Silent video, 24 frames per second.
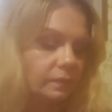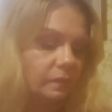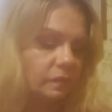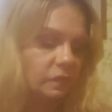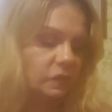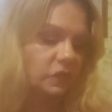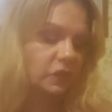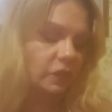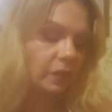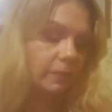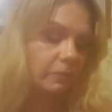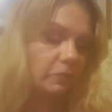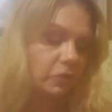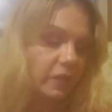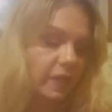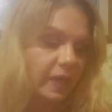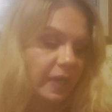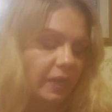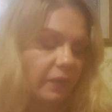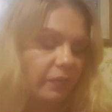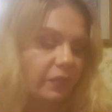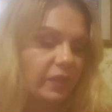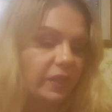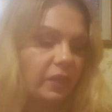so I'm trying
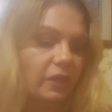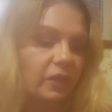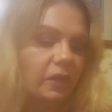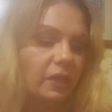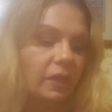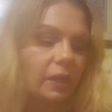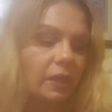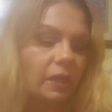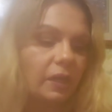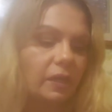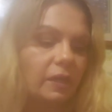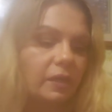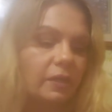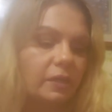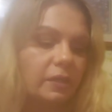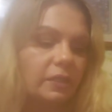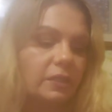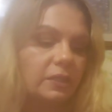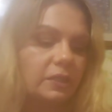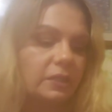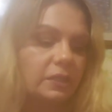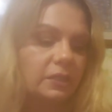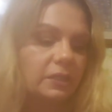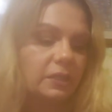out the
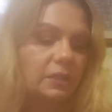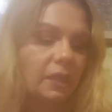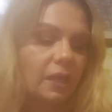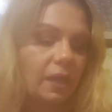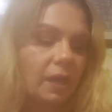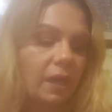NARS,